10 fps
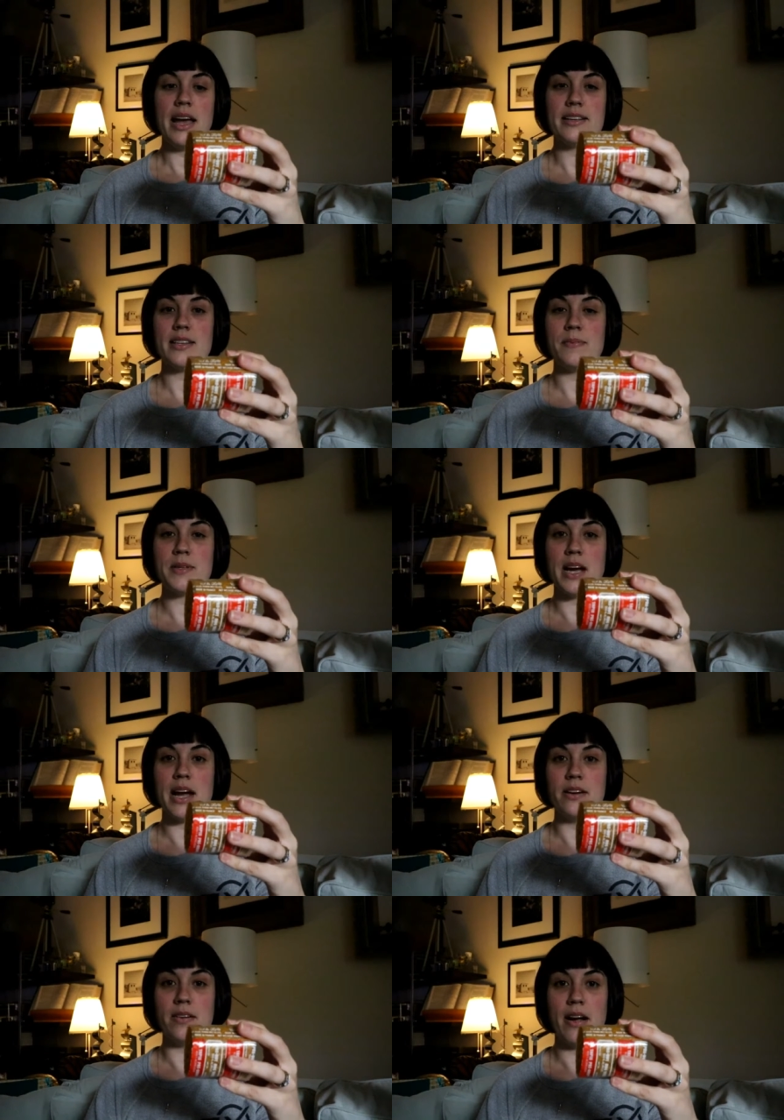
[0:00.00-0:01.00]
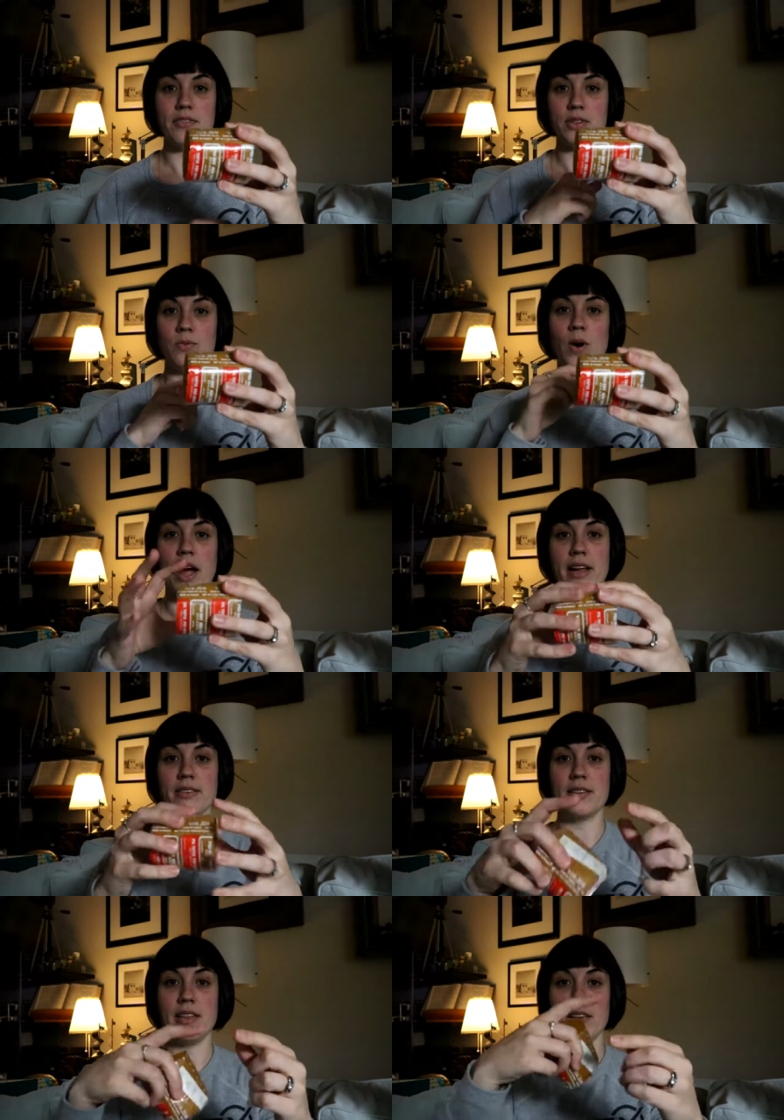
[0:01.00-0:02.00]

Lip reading: except I don't have to wind